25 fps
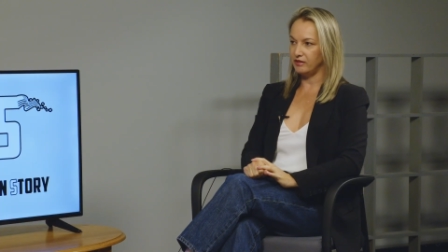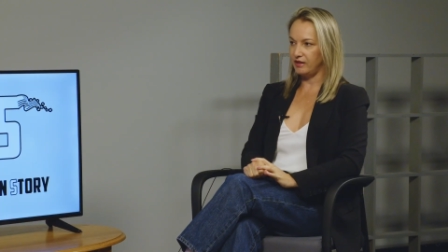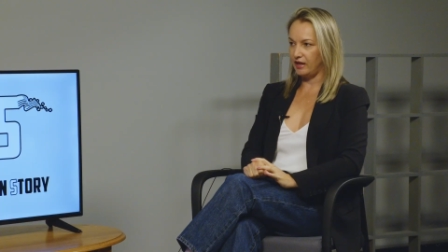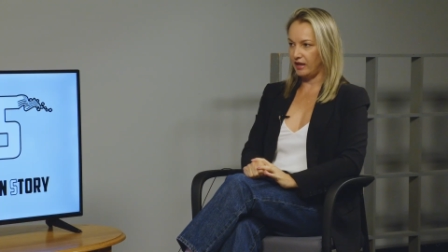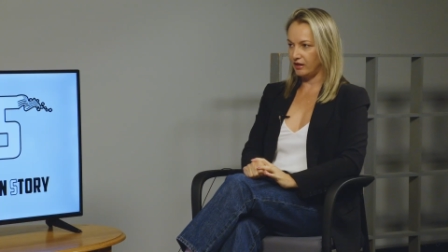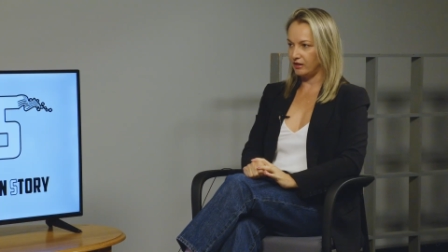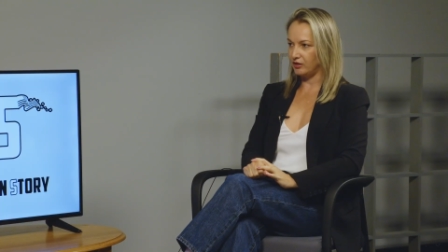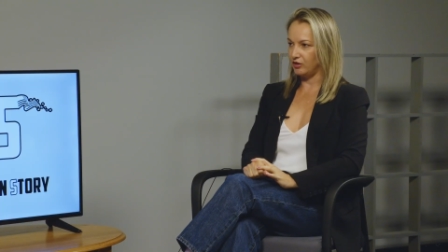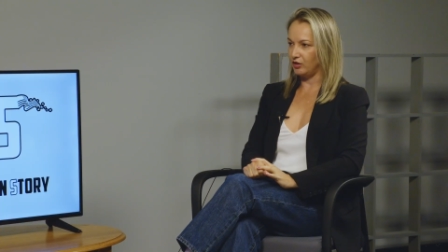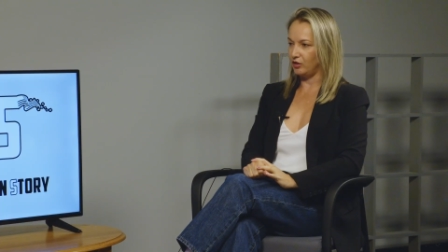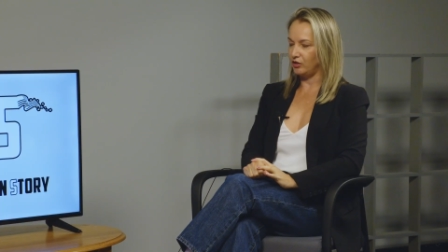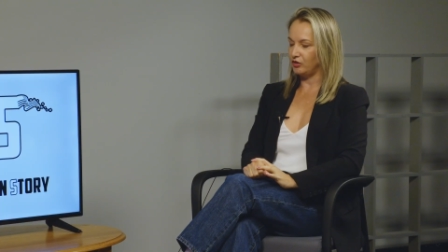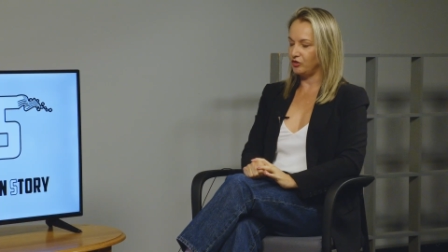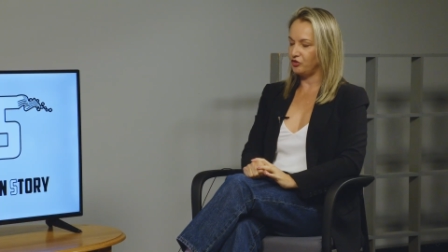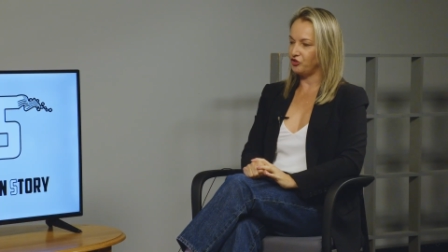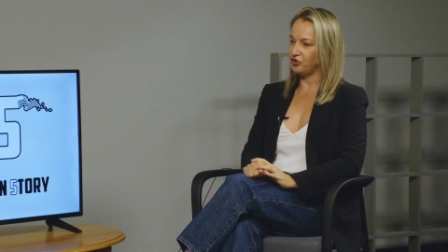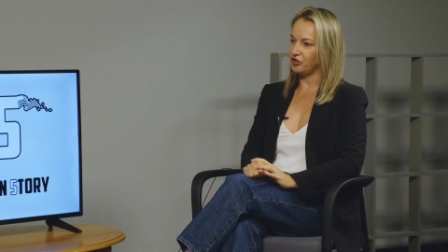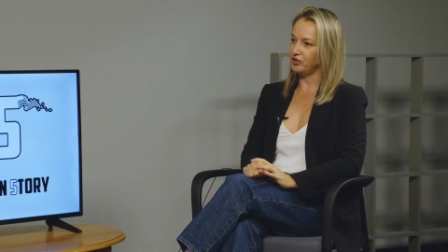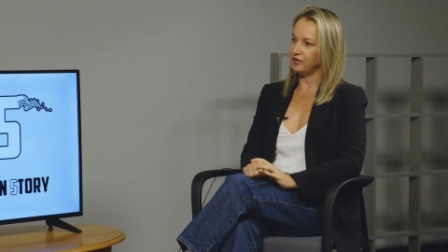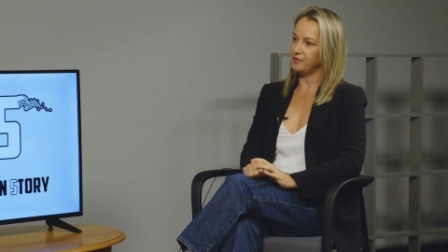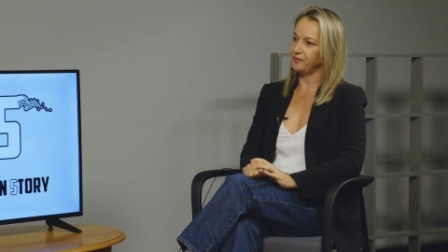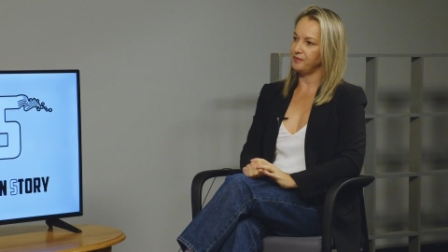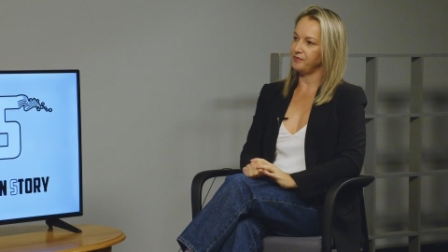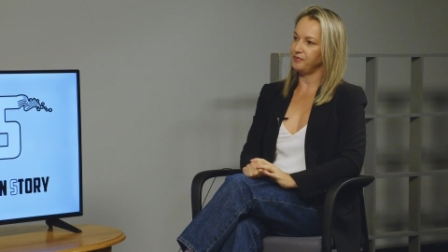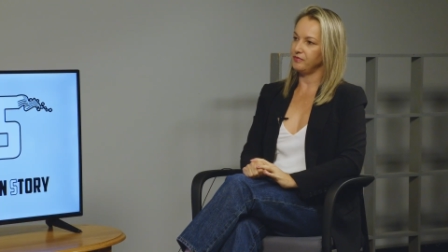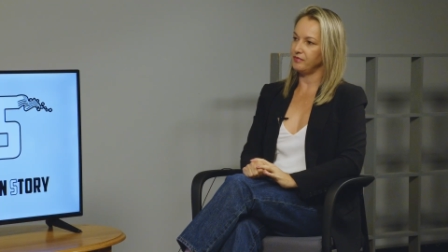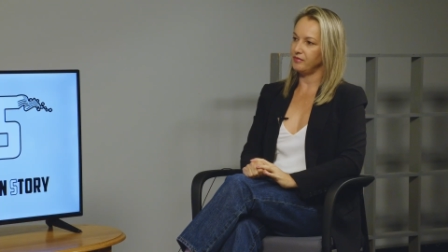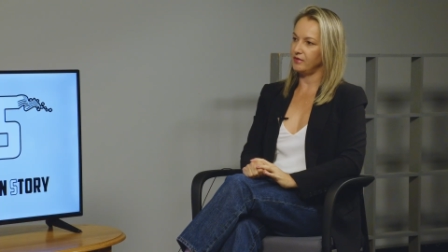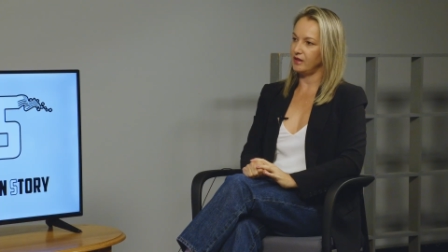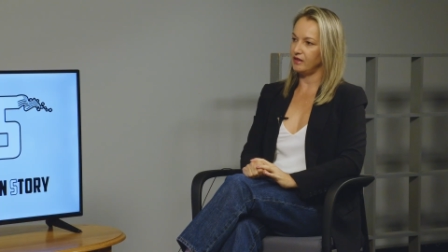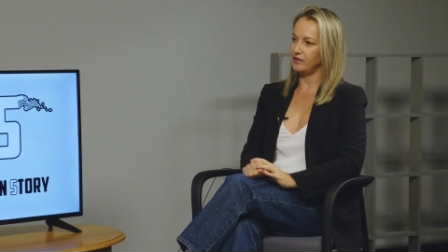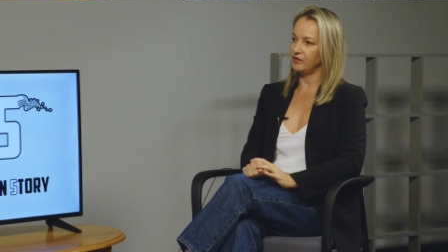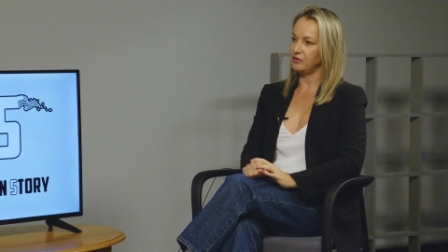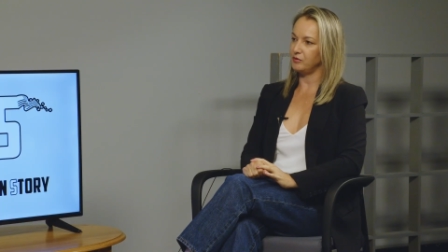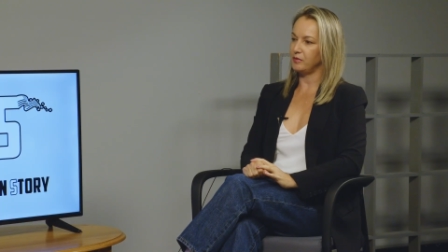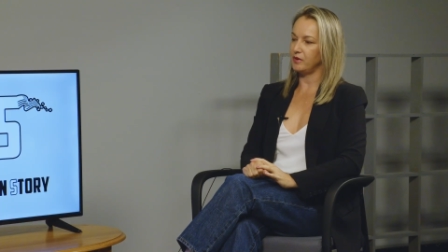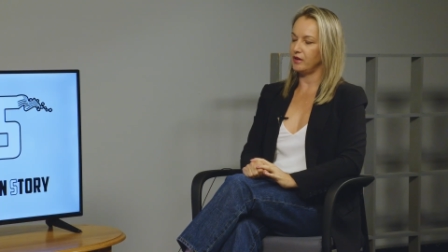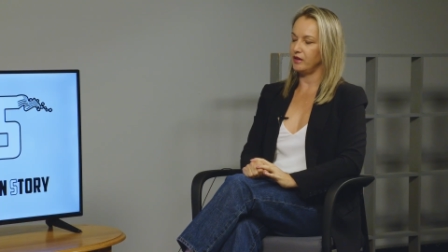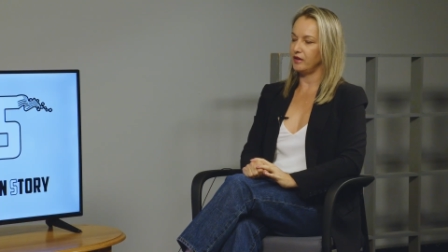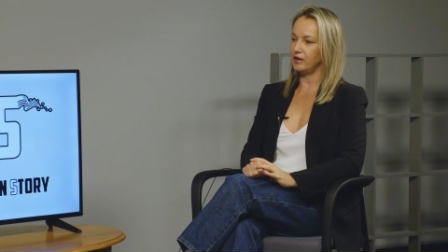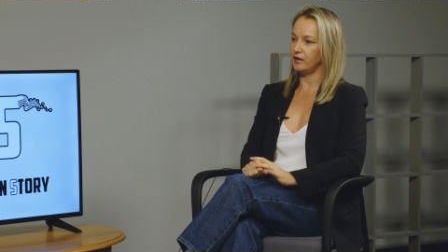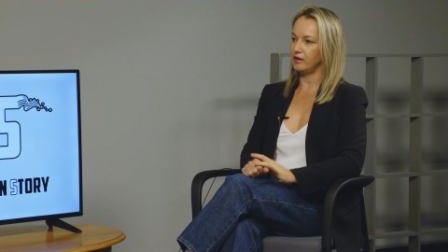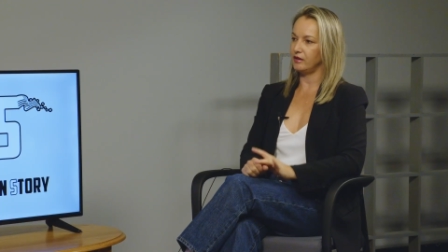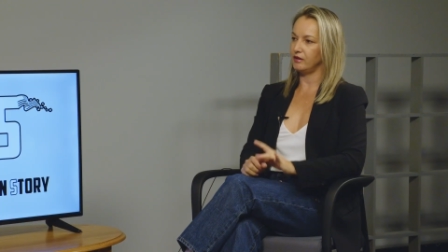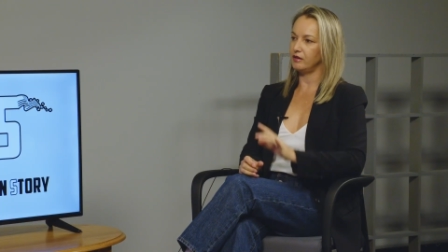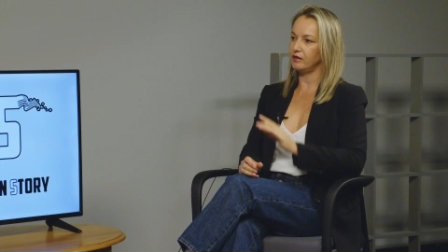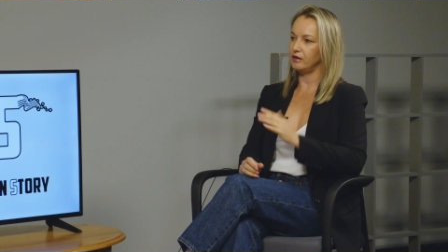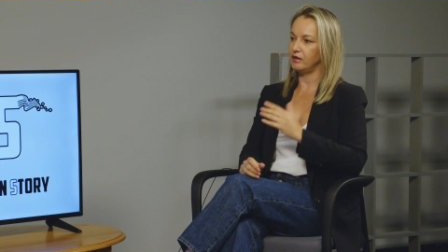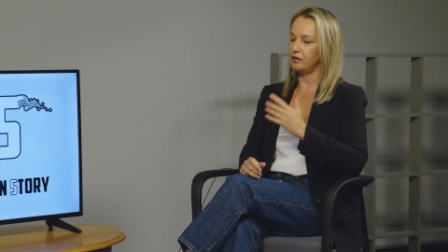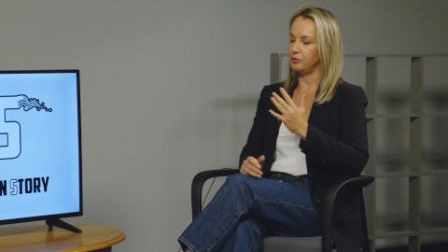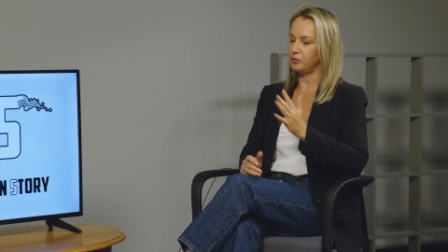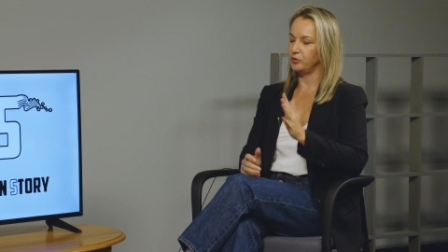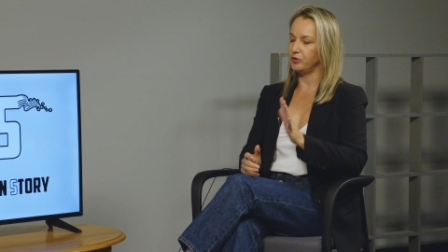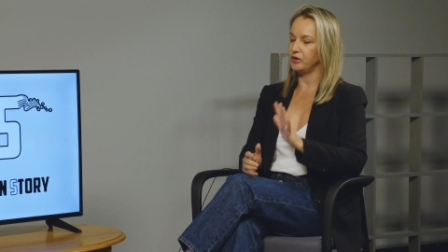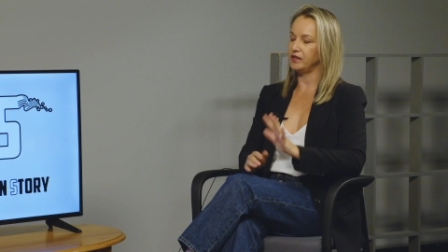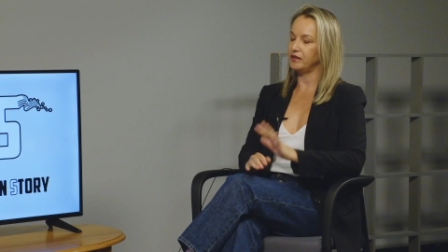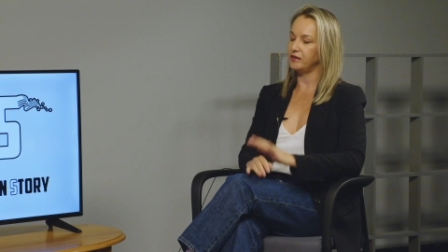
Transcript: technology. That's my upgrade.